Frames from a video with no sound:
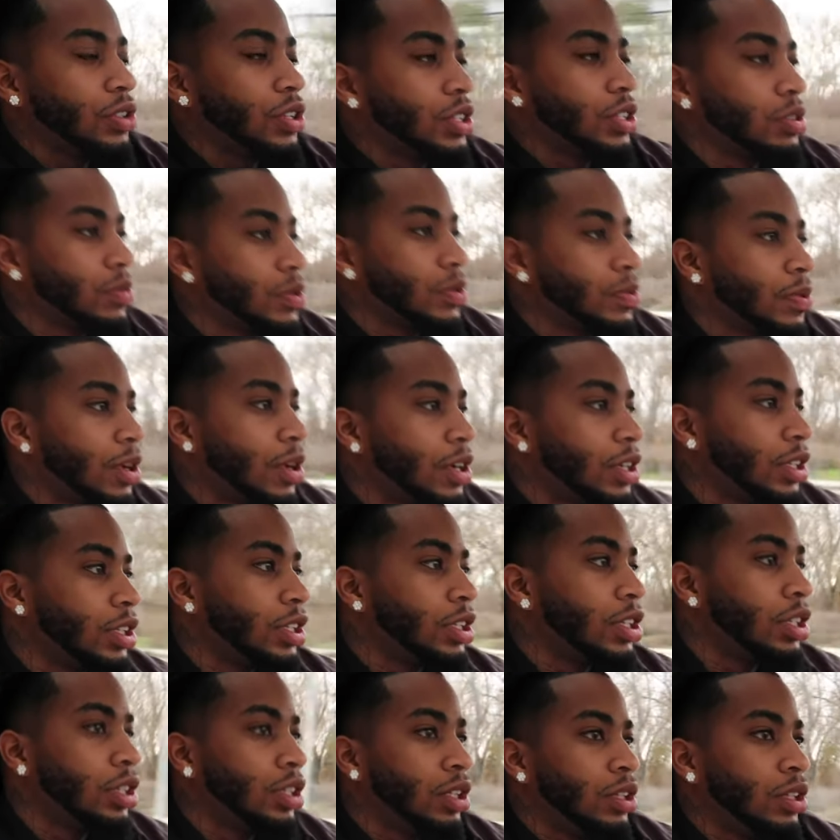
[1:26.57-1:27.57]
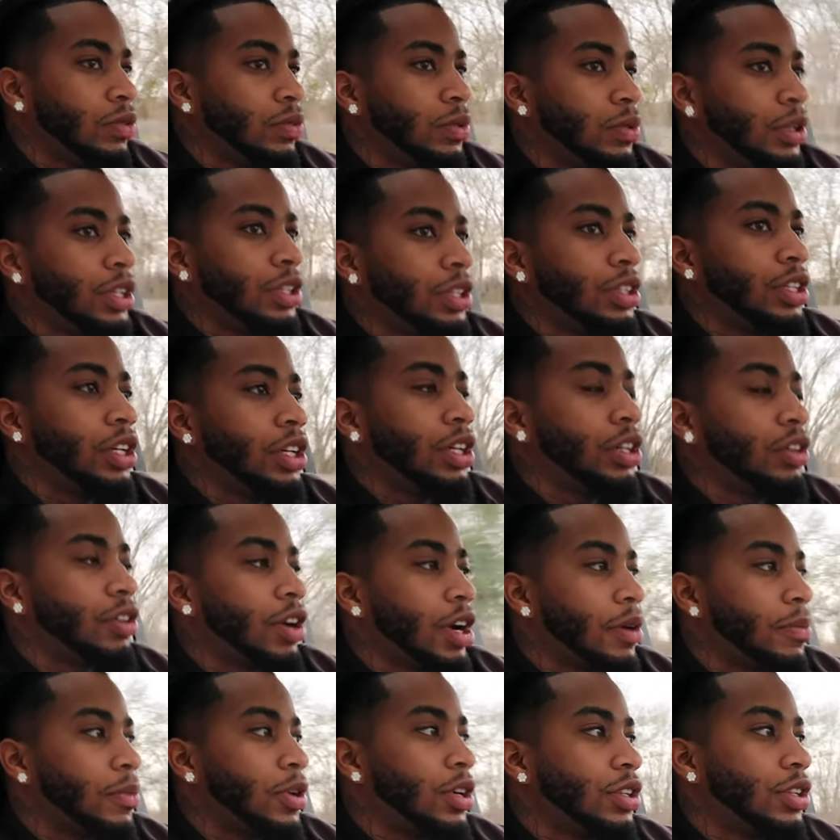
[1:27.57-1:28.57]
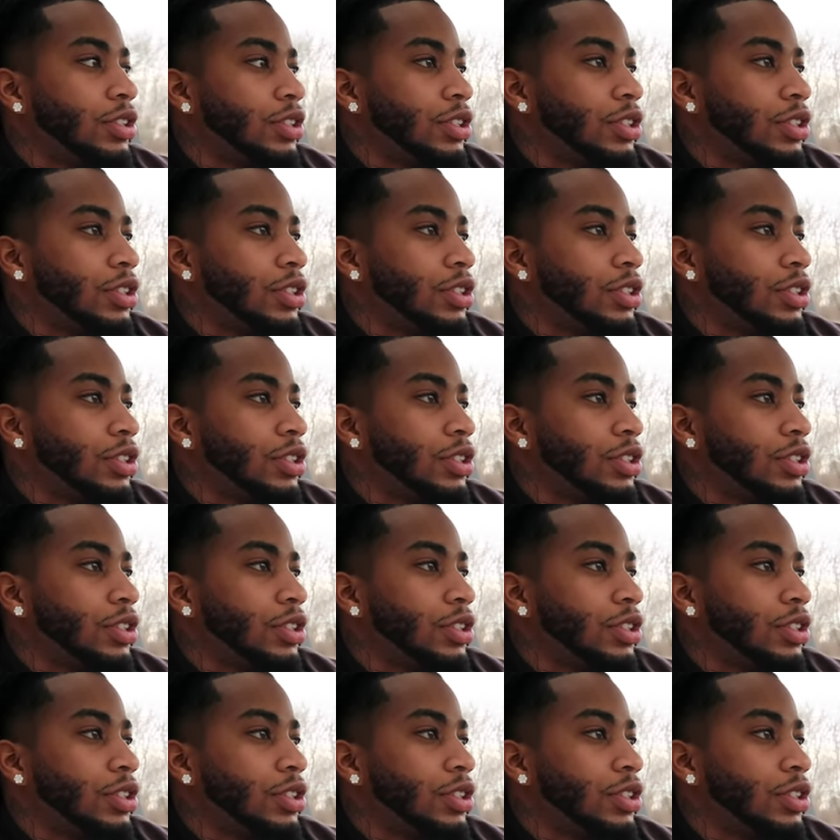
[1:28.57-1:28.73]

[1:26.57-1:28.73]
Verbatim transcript: a Christmas party with their grandma.